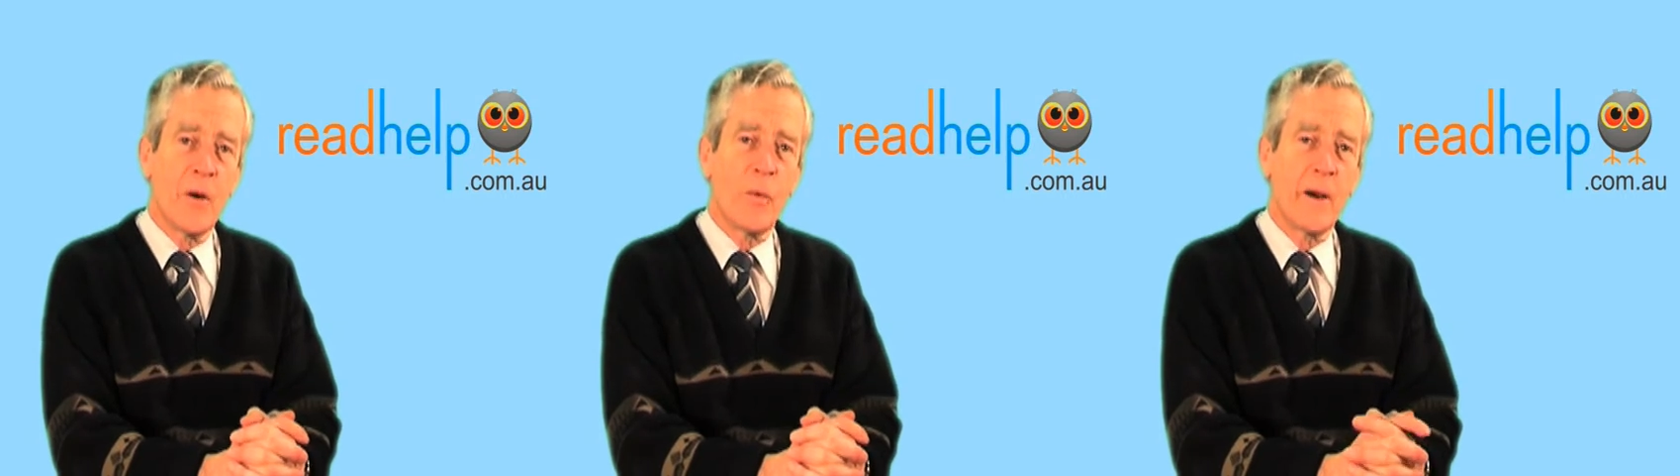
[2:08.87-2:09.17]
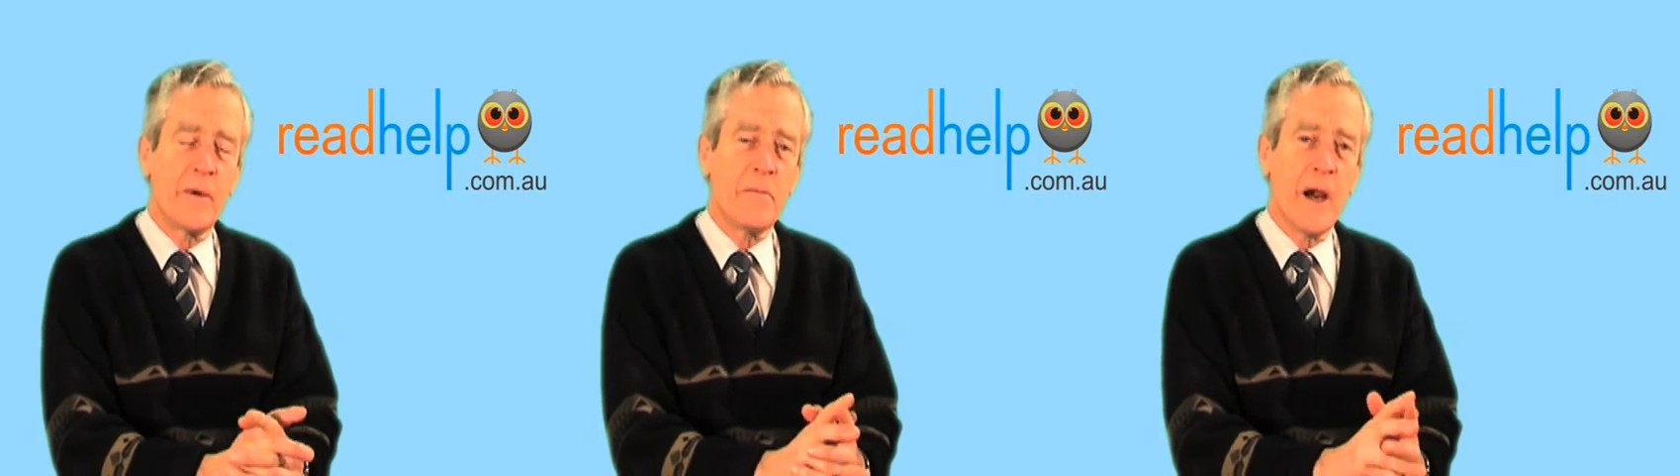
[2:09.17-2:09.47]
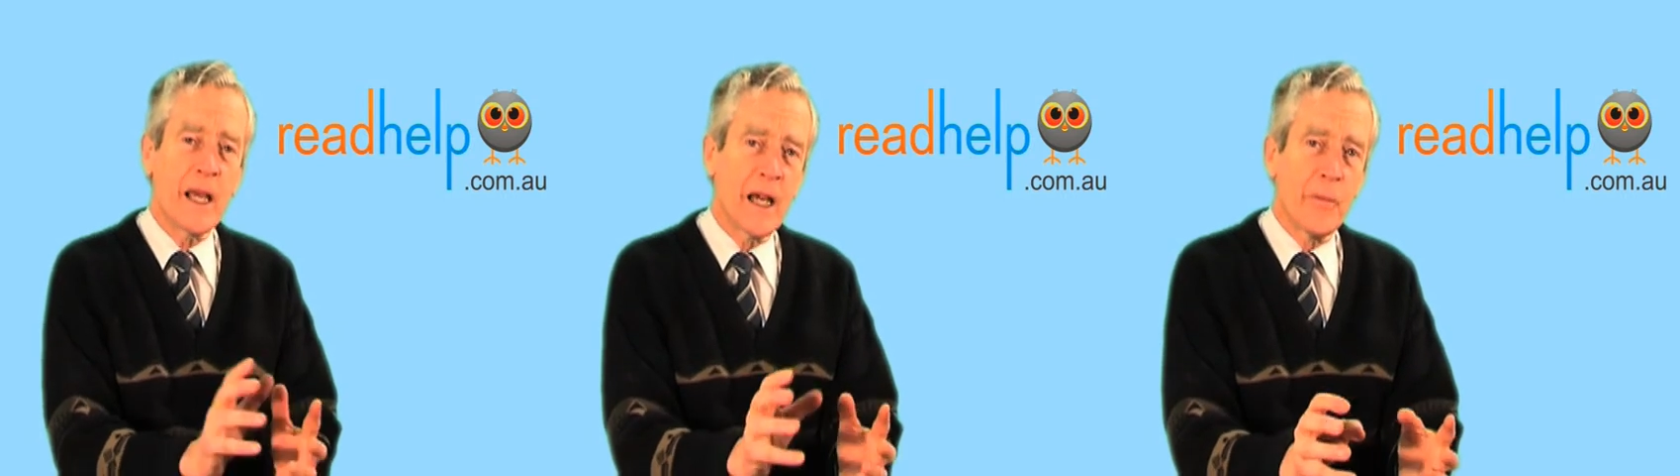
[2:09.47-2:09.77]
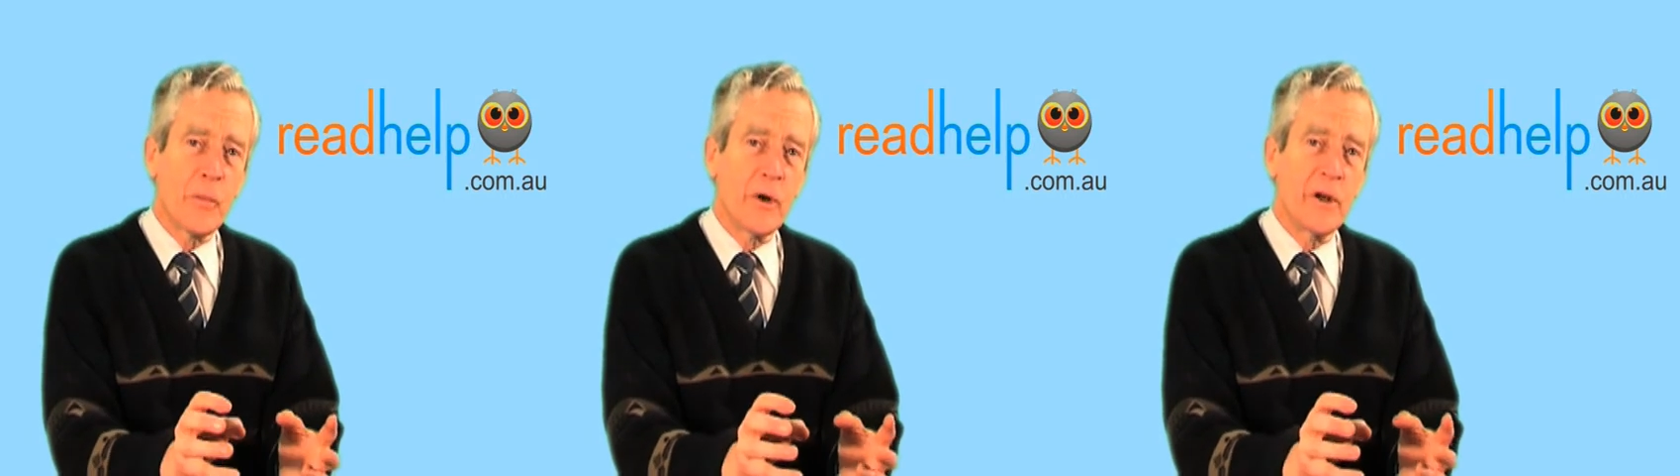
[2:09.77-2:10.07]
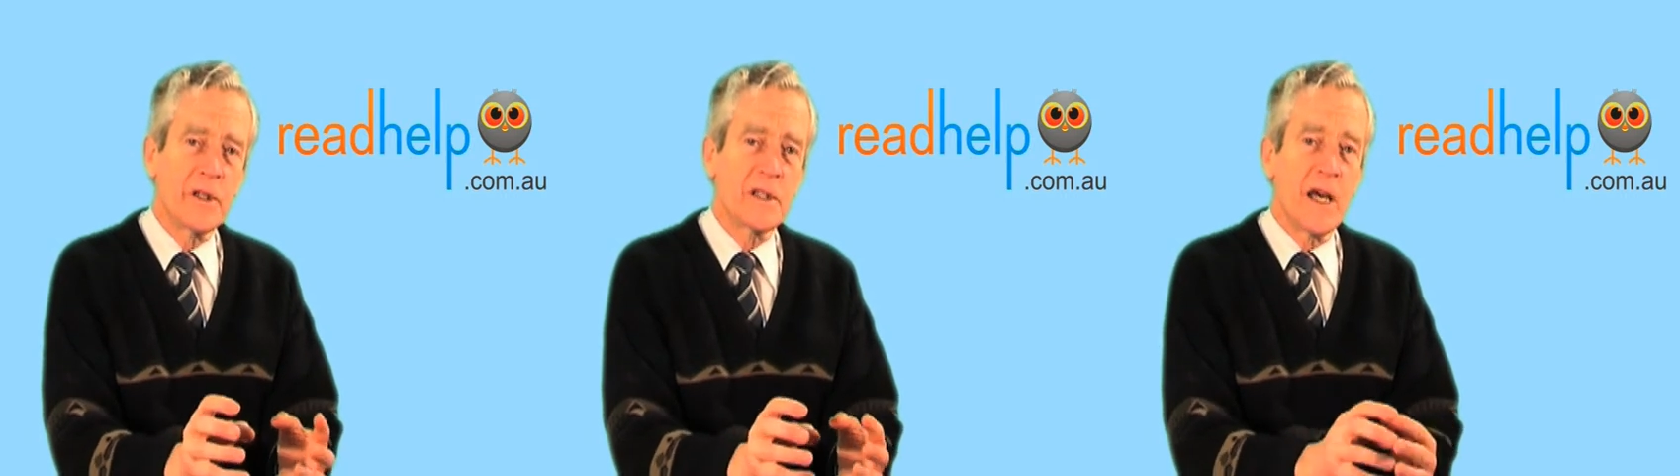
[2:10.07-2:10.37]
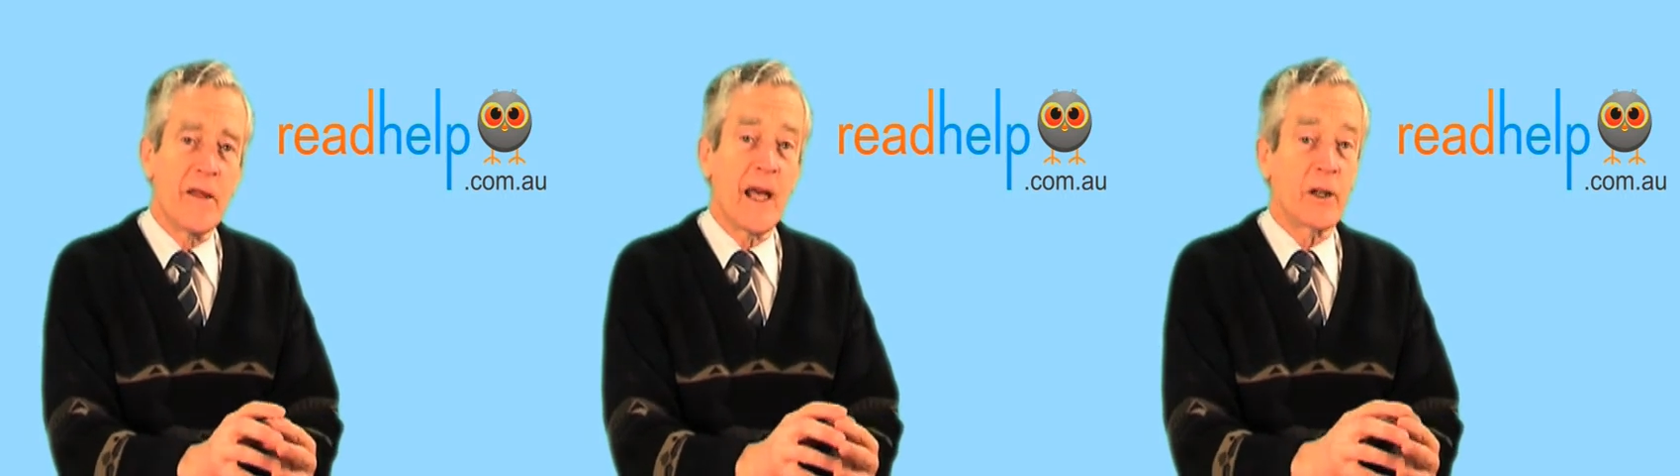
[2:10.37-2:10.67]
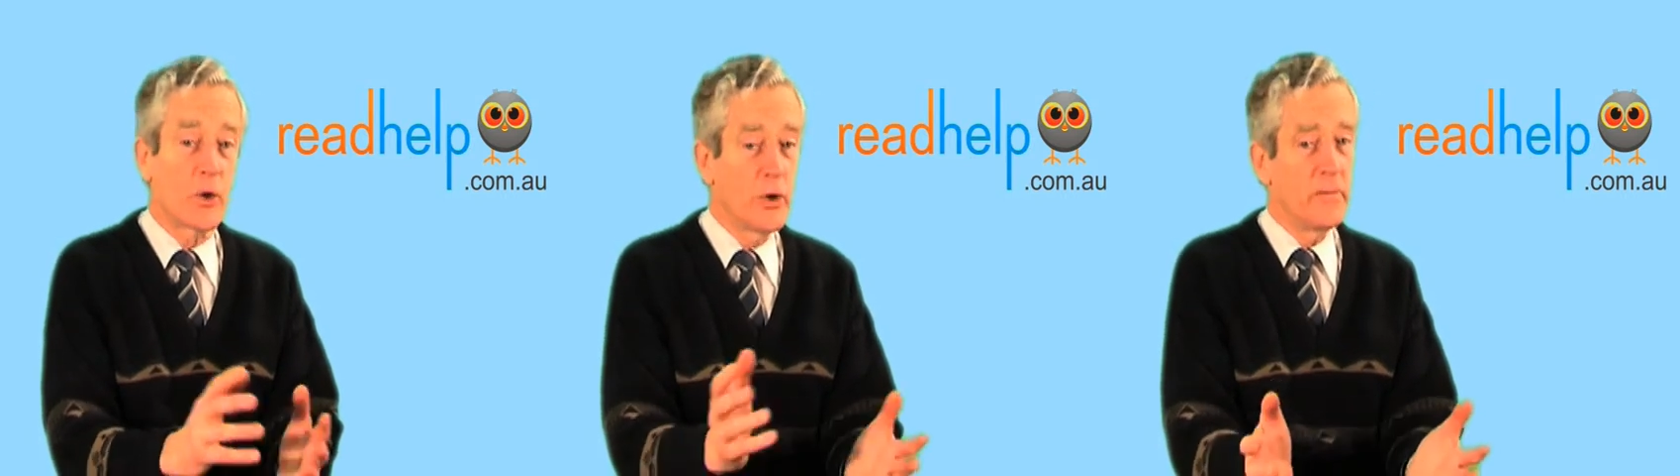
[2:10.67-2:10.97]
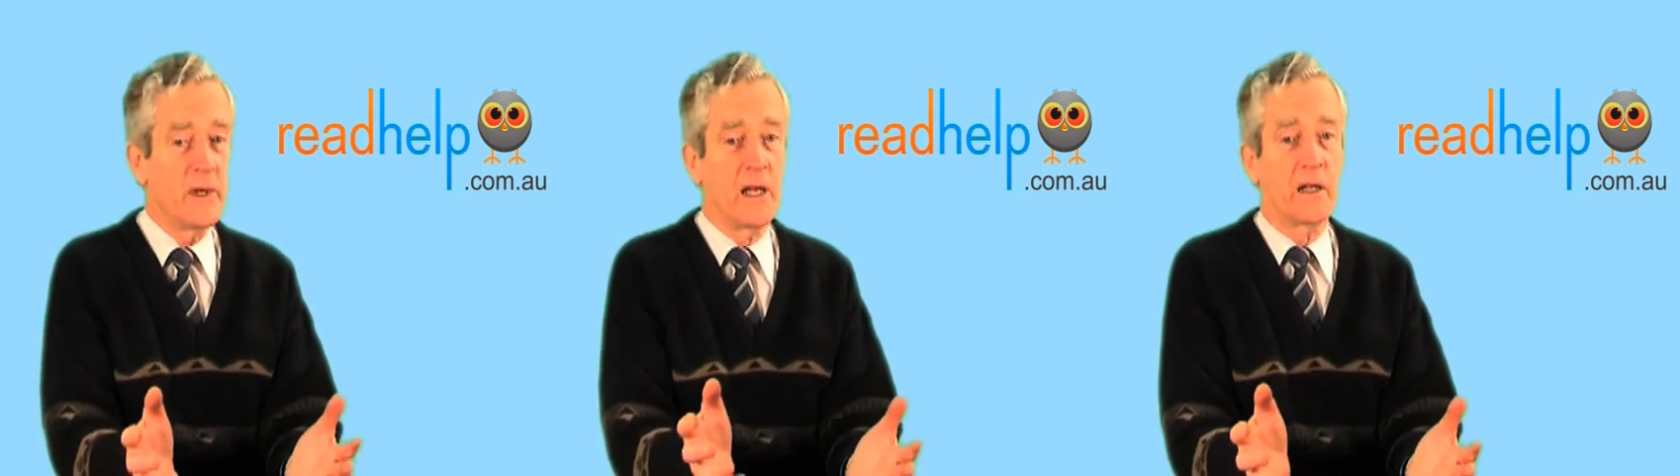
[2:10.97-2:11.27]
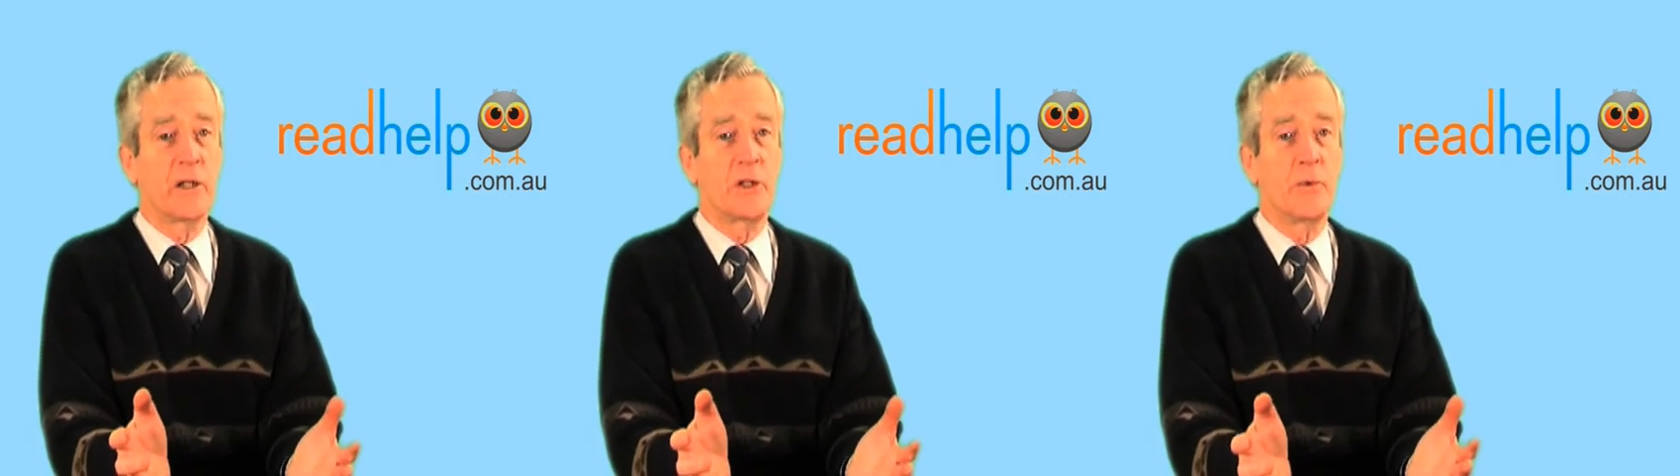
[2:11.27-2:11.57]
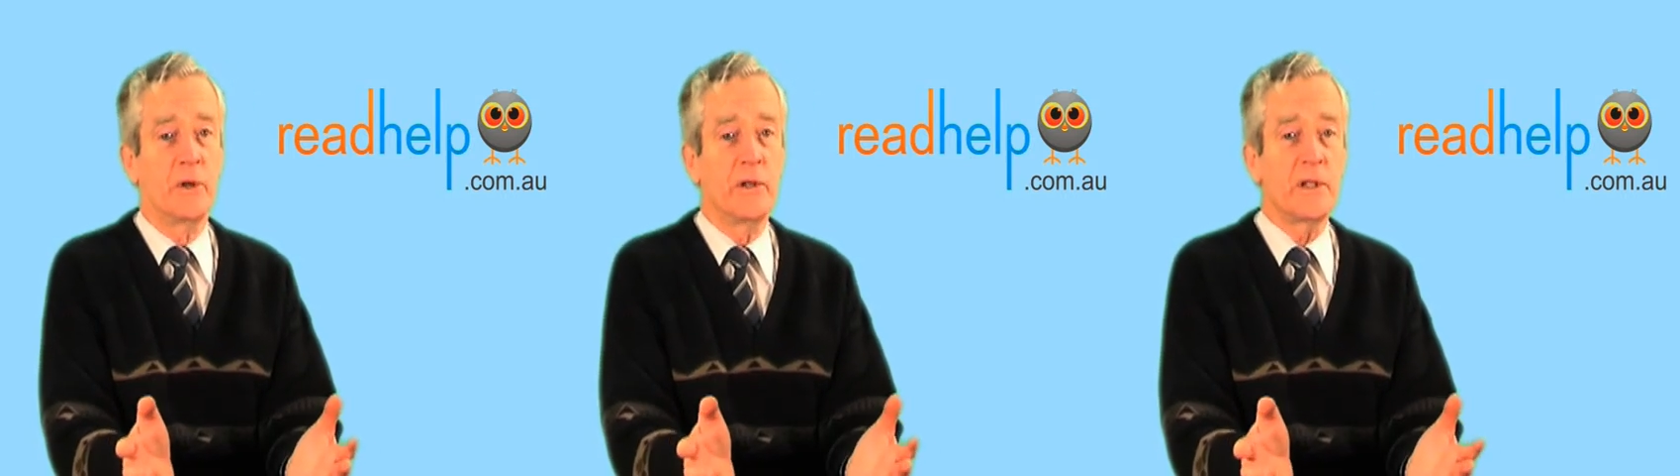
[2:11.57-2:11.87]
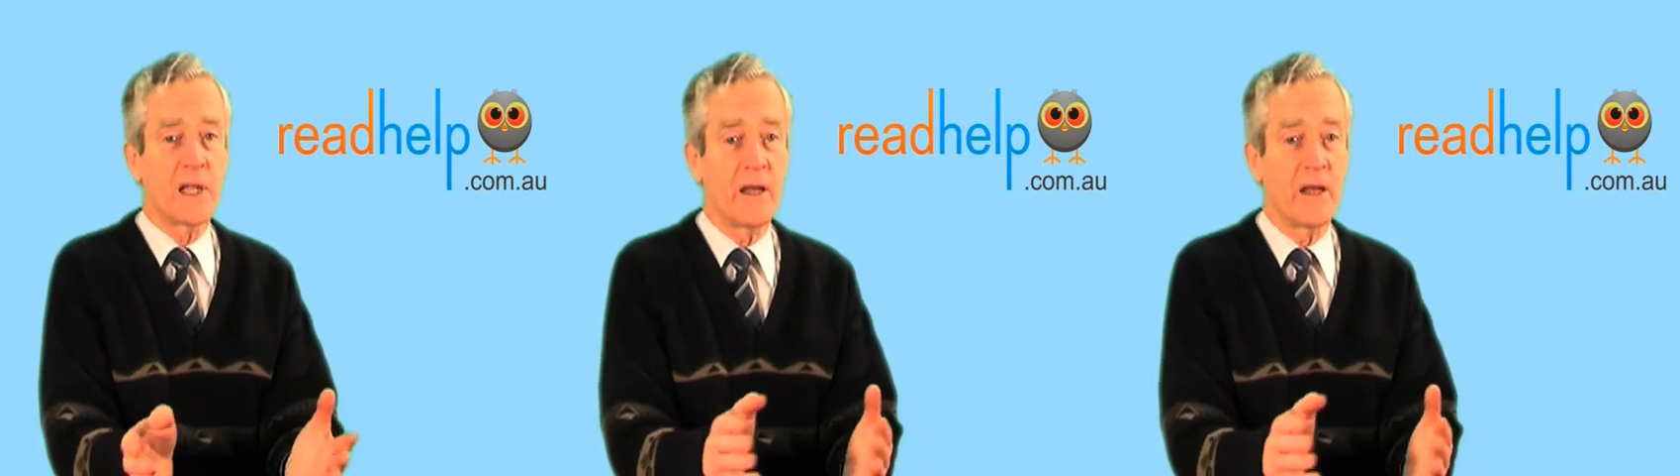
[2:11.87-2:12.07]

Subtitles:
where we make up words that could be English words.